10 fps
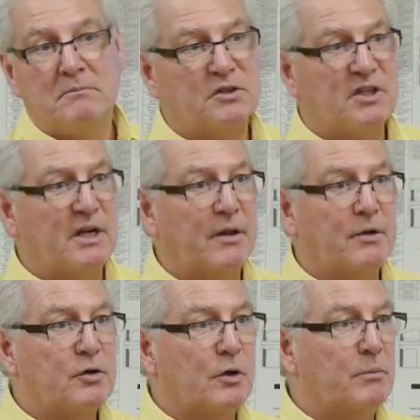just
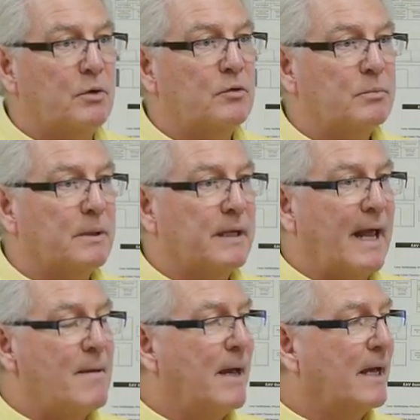another term used. But
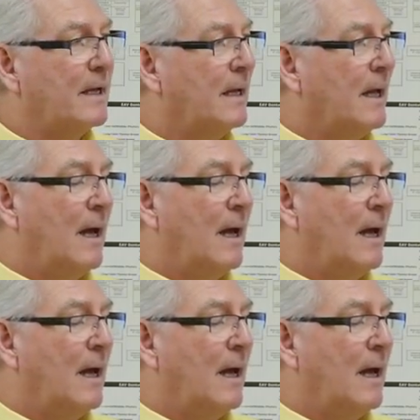AMA,